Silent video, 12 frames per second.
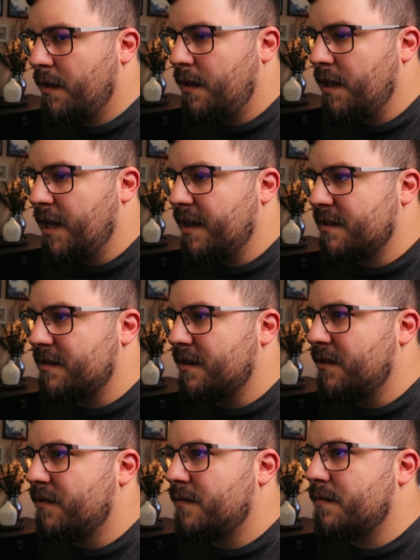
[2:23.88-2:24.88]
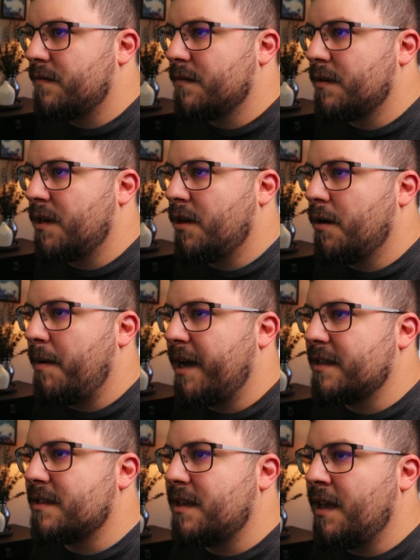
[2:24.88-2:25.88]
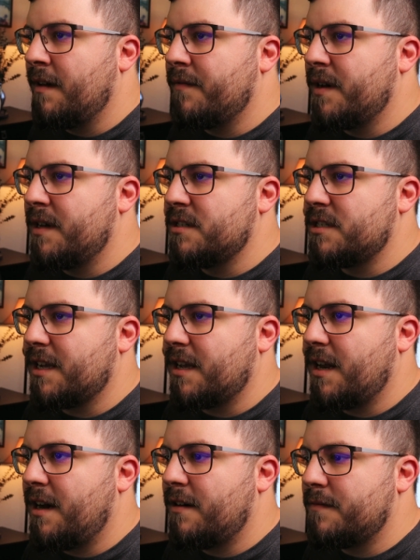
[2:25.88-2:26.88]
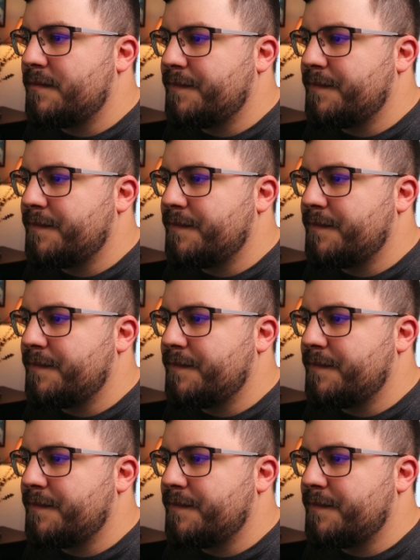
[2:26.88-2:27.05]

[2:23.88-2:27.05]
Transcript: Yeah, so we're gonna go back to Canva and check it out.